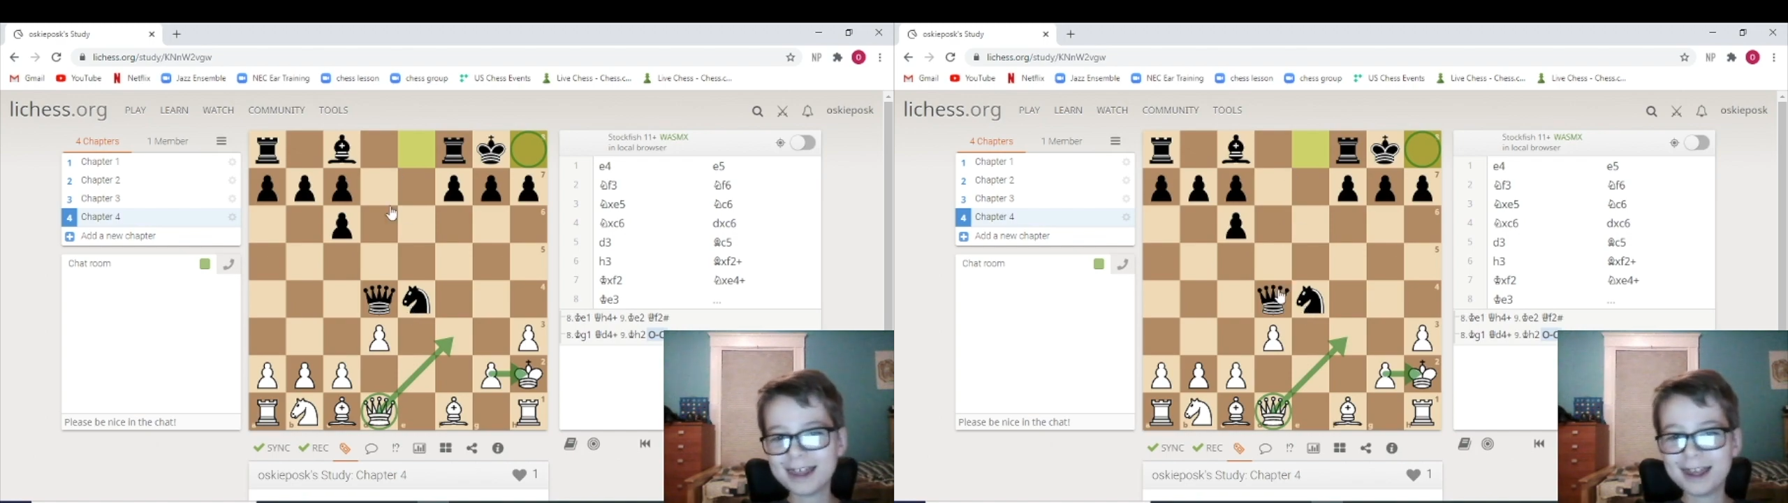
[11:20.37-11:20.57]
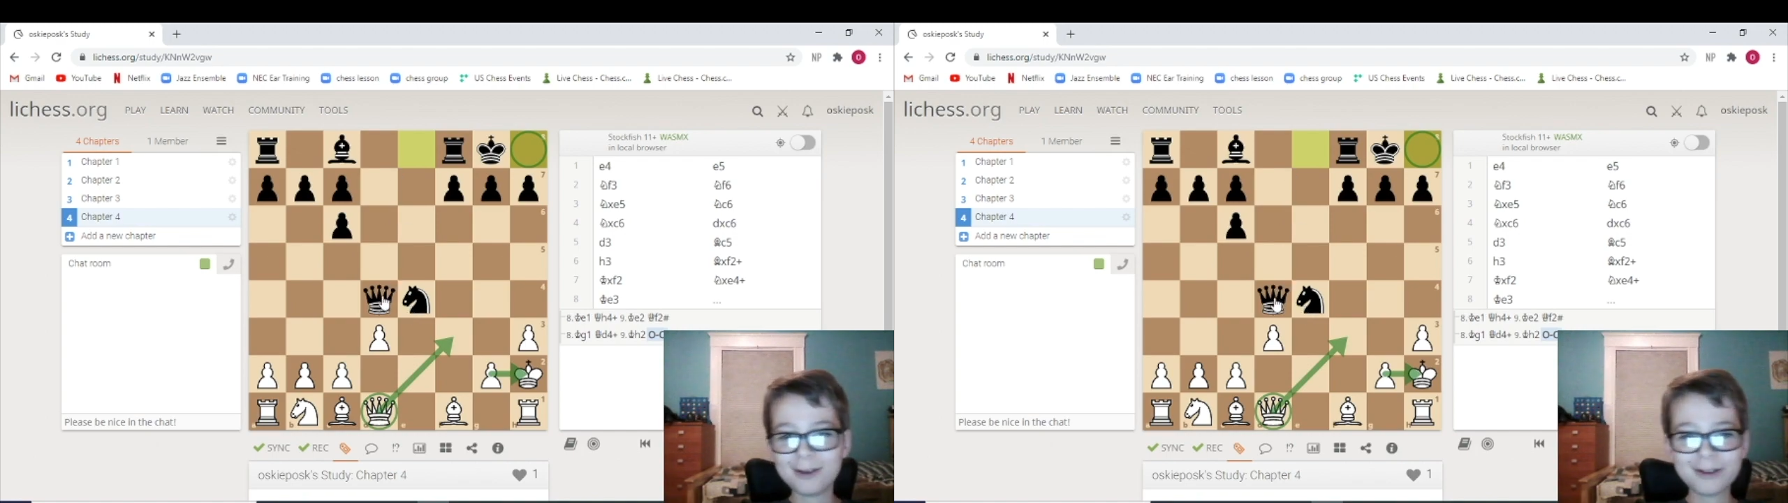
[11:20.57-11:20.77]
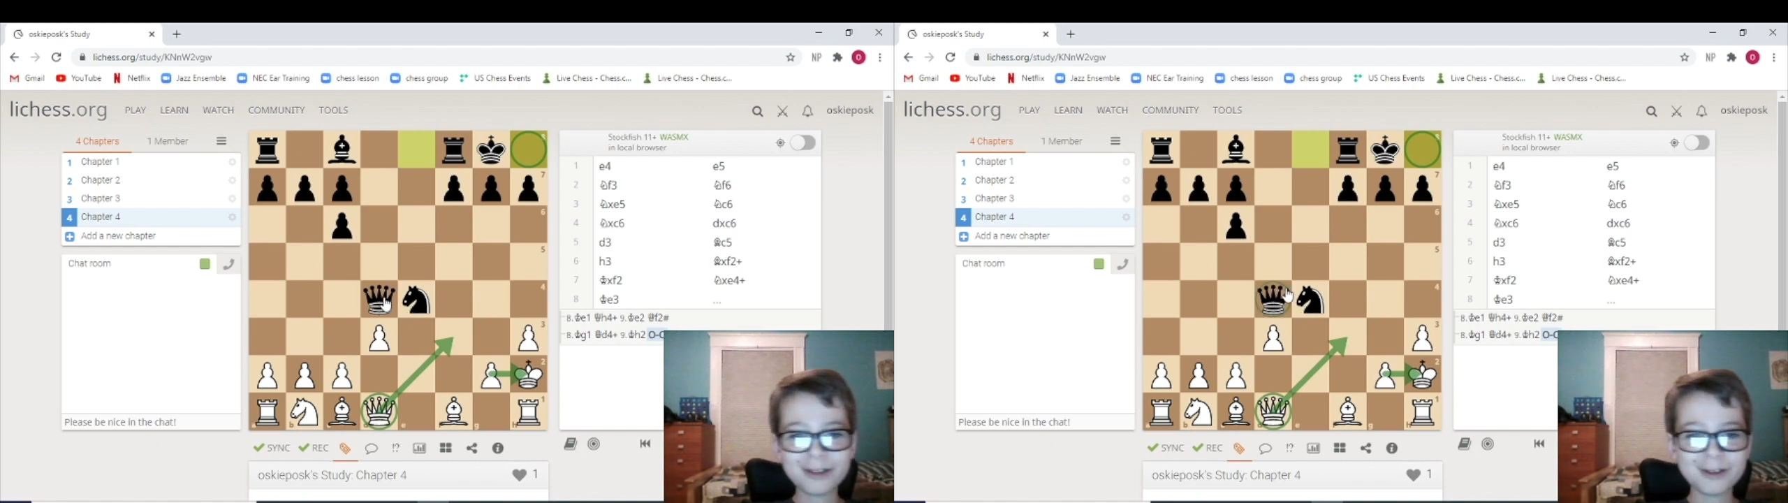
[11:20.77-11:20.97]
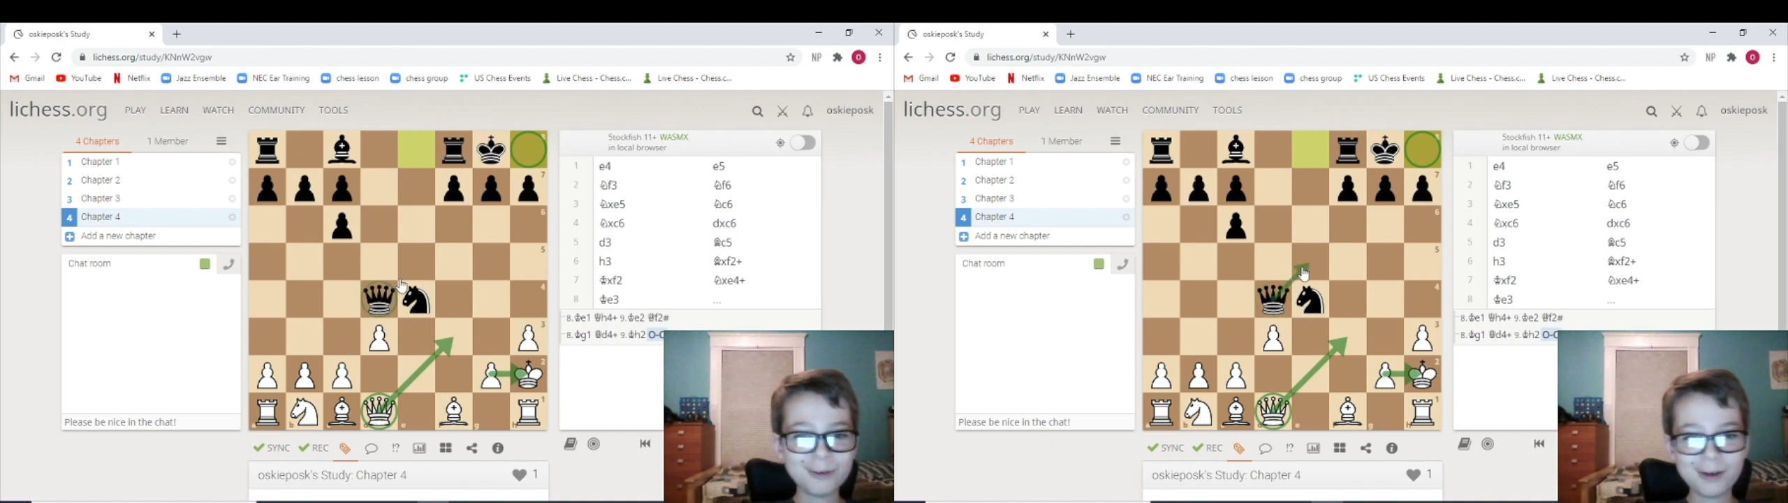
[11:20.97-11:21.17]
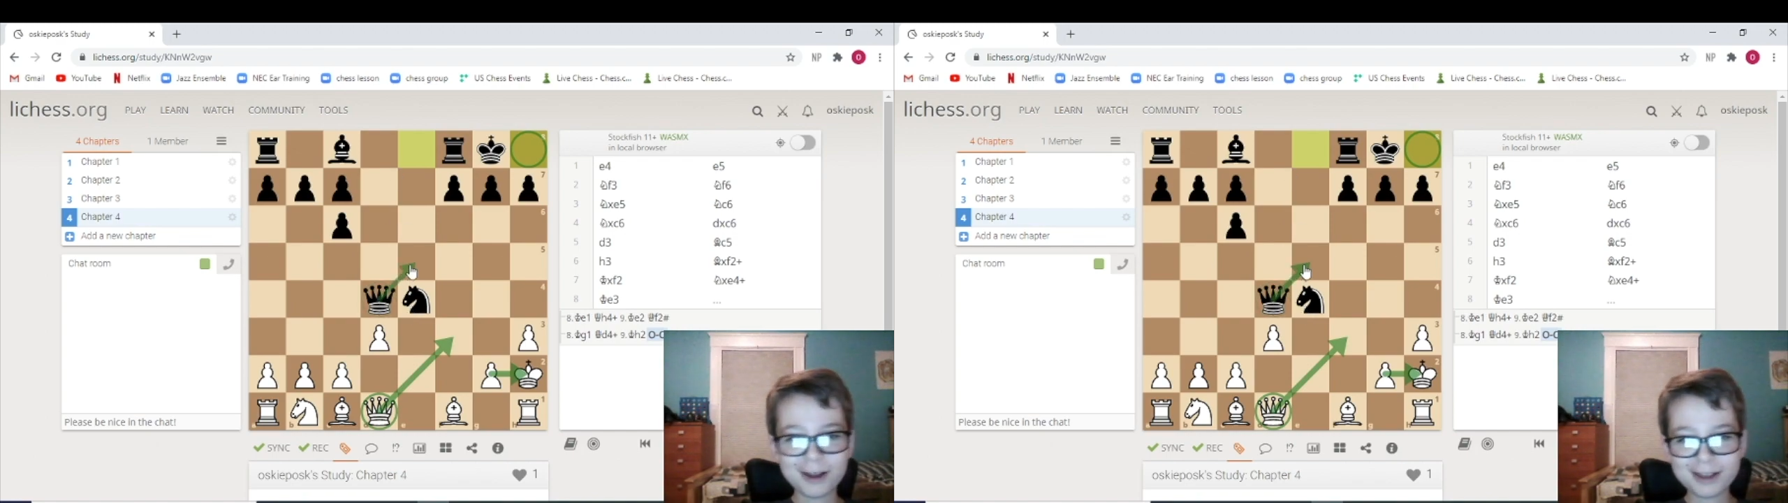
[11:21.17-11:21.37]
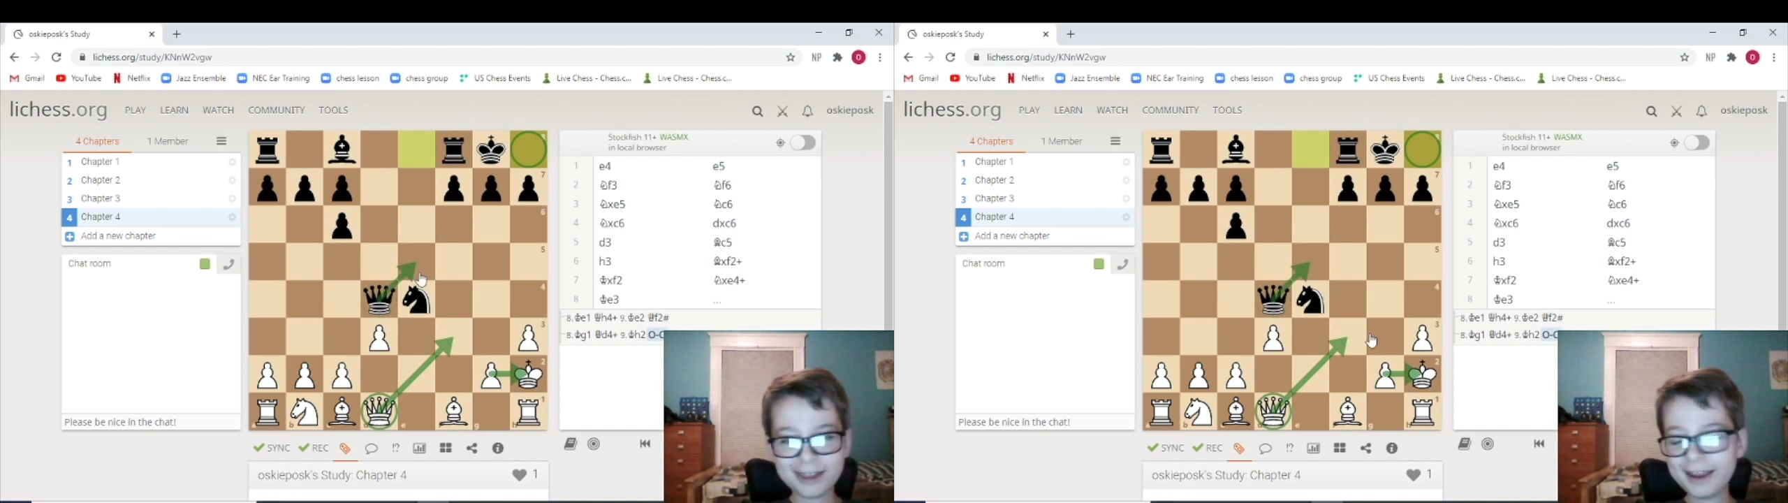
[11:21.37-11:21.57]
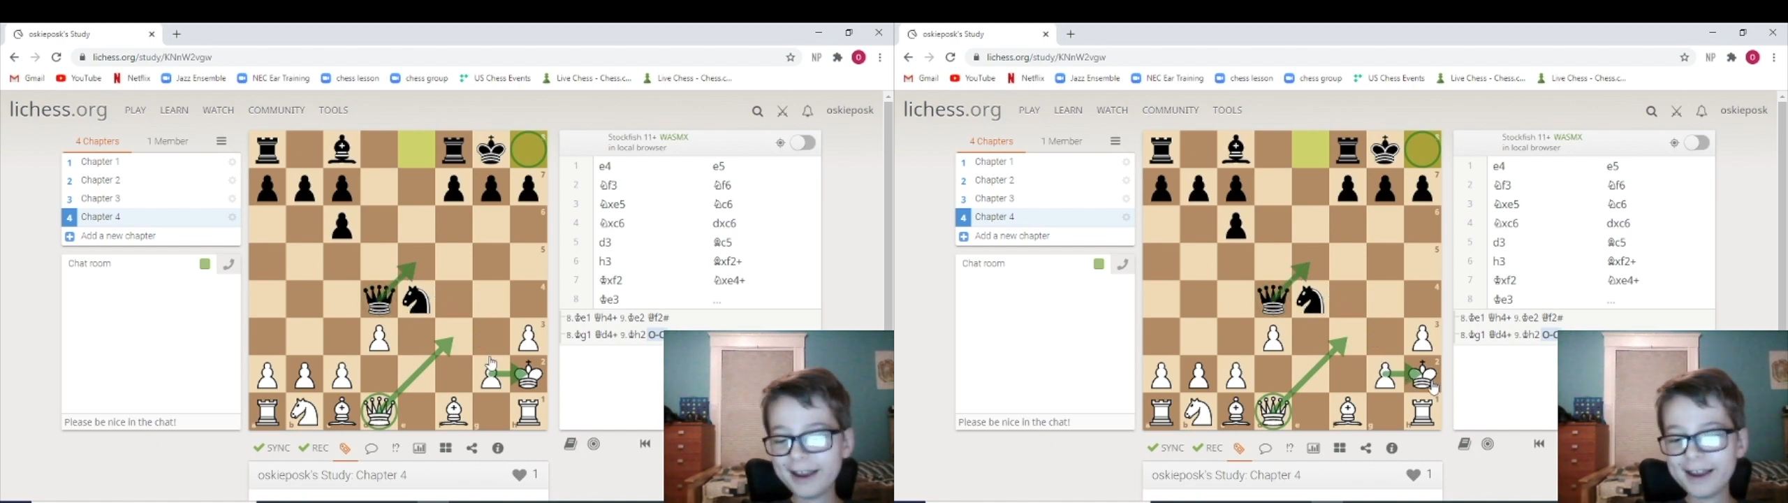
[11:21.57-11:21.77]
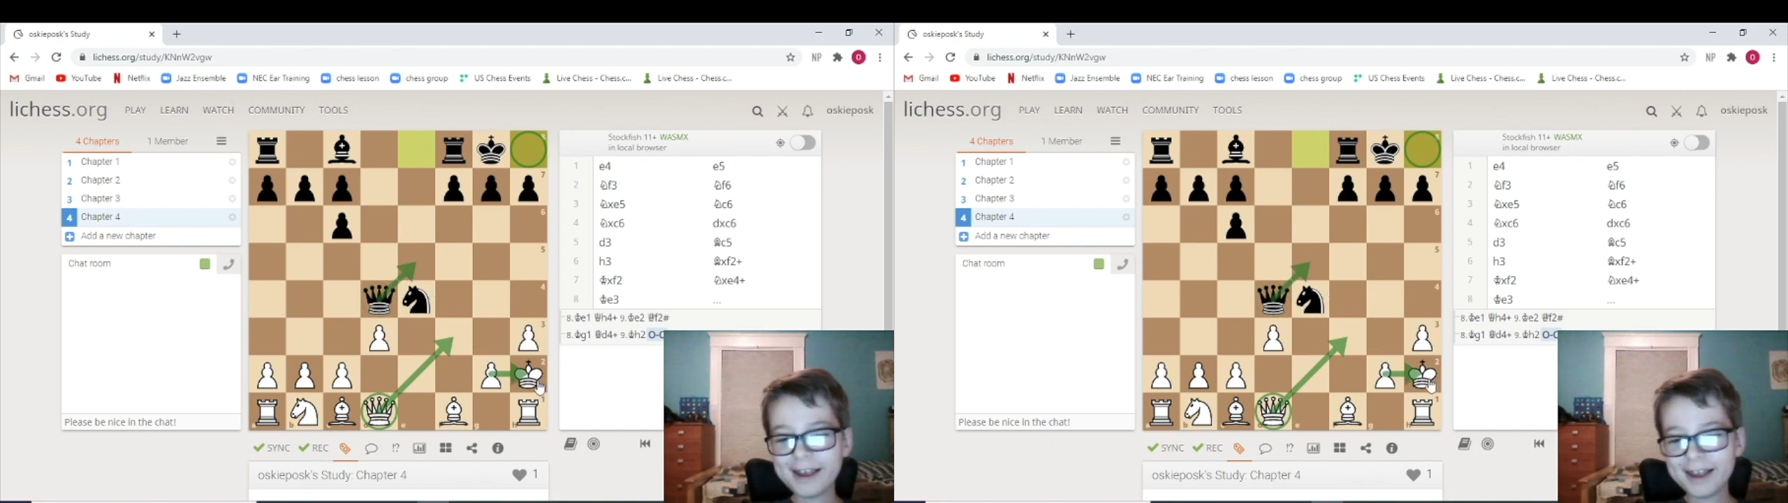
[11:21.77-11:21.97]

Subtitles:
and also watching